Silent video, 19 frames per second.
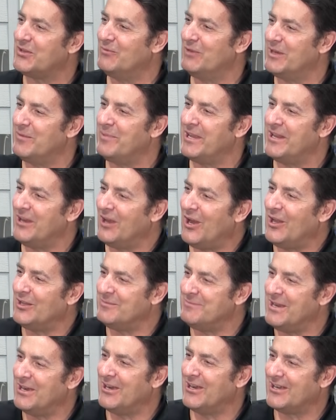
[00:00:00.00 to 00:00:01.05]
I'd would it be an
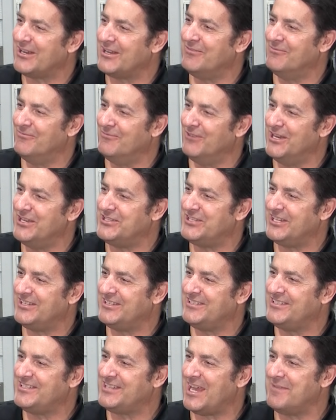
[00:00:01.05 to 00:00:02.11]
all-American rigid
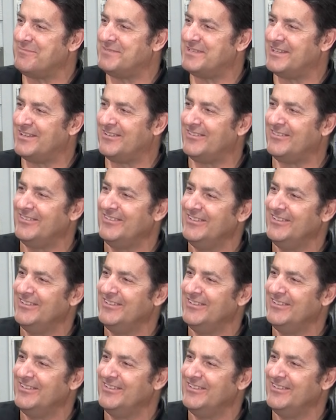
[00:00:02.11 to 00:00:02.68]
type deal?